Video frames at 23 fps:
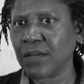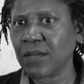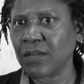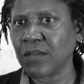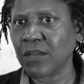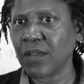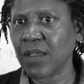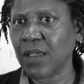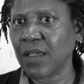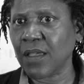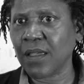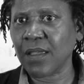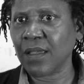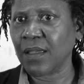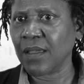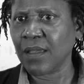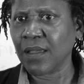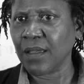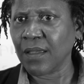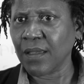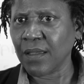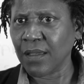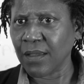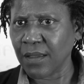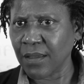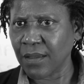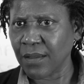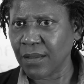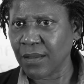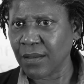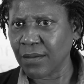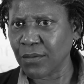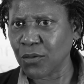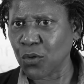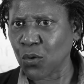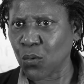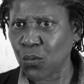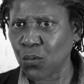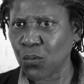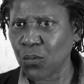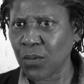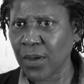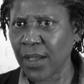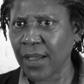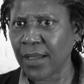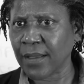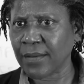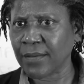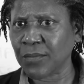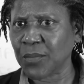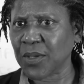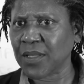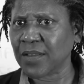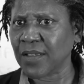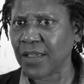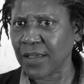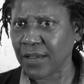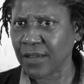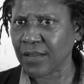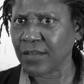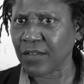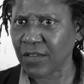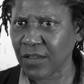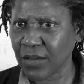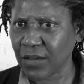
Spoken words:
say no and be taken